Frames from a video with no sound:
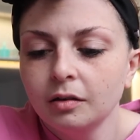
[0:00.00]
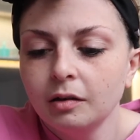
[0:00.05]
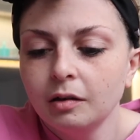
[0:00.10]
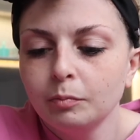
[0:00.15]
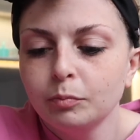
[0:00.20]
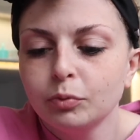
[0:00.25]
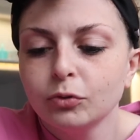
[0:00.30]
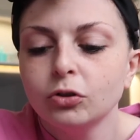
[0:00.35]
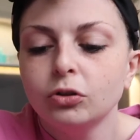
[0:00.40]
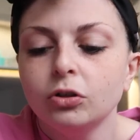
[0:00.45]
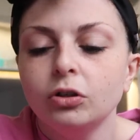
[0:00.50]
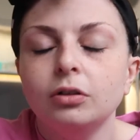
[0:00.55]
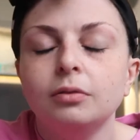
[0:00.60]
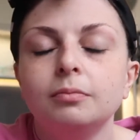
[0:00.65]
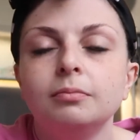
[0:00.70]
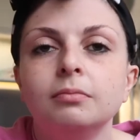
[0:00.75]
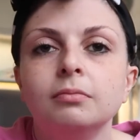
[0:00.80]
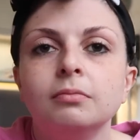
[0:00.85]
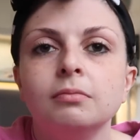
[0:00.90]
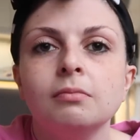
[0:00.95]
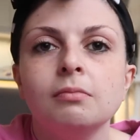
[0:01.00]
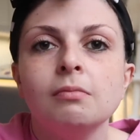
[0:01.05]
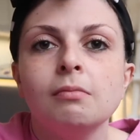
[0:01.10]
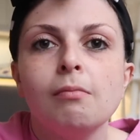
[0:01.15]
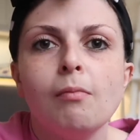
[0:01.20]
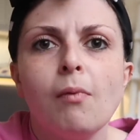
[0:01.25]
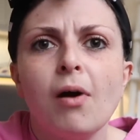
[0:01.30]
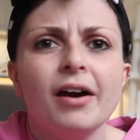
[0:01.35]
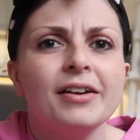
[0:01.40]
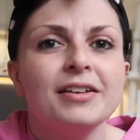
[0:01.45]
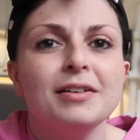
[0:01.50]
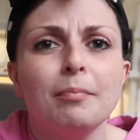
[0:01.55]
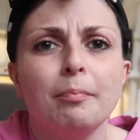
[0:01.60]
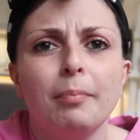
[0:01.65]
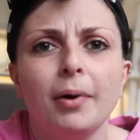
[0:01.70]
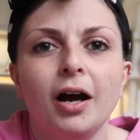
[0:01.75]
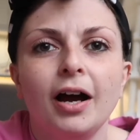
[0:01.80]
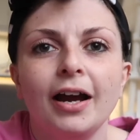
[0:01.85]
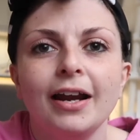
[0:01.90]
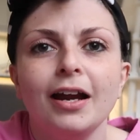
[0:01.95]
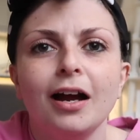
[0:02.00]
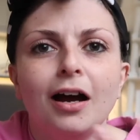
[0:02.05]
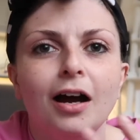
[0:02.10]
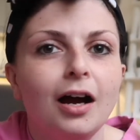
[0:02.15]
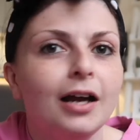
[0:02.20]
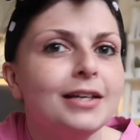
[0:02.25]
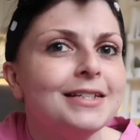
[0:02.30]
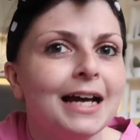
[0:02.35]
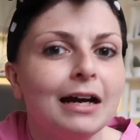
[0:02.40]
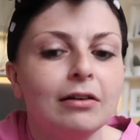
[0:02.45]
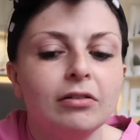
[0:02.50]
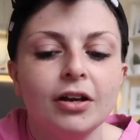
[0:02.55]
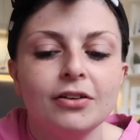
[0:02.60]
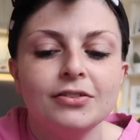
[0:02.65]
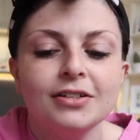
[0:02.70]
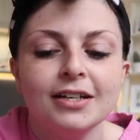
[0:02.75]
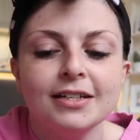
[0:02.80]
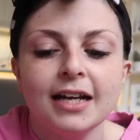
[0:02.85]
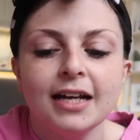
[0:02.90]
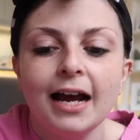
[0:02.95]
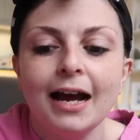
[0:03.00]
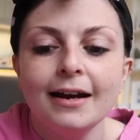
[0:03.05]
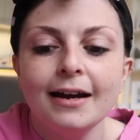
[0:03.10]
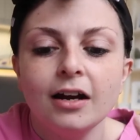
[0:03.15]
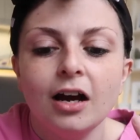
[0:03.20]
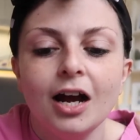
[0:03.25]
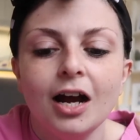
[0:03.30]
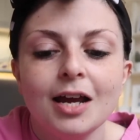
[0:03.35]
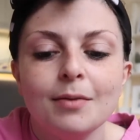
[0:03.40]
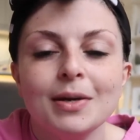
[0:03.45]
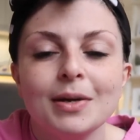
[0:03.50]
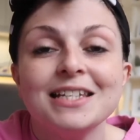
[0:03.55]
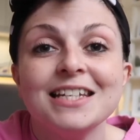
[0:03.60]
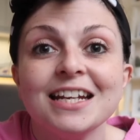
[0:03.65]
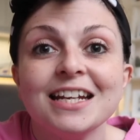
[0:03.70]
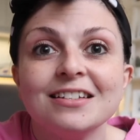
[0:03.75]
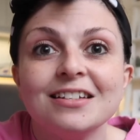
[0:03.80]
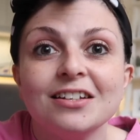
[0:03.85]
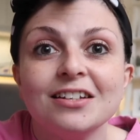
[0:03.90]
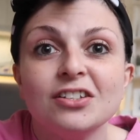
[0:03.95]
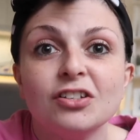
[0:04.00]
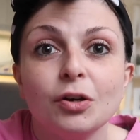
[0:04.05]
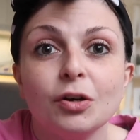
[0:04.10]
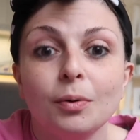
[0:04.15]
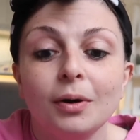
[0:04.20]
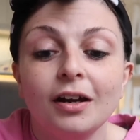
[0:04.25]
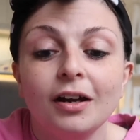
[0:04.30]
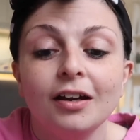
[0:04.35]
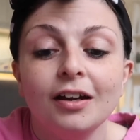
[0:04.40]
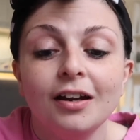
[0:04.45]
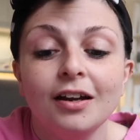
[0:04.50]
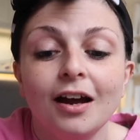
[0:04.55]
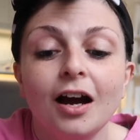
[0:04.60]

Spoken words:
brought. I didn't buy, I downloaded, and I am addicted to it.